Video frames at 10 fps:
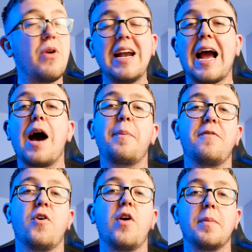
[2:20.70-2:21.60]
really happy
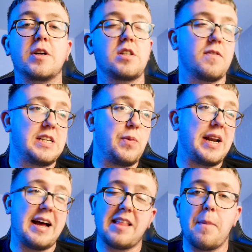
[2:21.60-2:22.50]
for him because obviously when
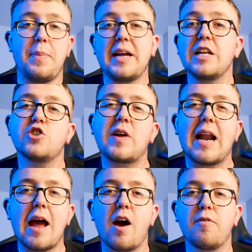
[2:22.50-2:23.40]
he had that big injury
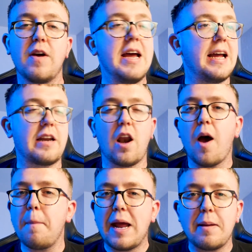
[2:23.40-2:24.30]
layoff, he had a lot
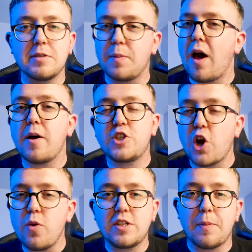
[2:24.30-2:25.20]
of memes, a lot of
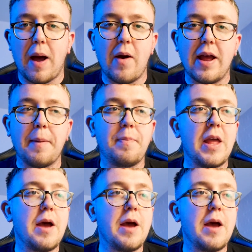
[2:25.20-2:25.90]
jokes about him,